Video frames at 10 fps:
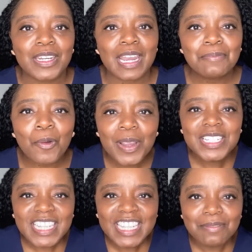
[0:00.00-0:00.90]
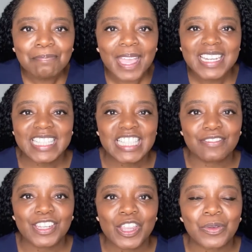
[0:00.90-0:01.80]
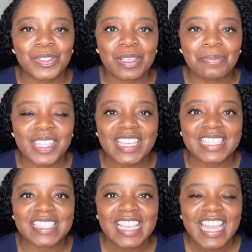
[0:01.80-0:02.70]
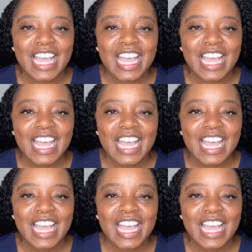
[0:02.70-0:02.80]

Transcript: And I'm going to embed in this video some things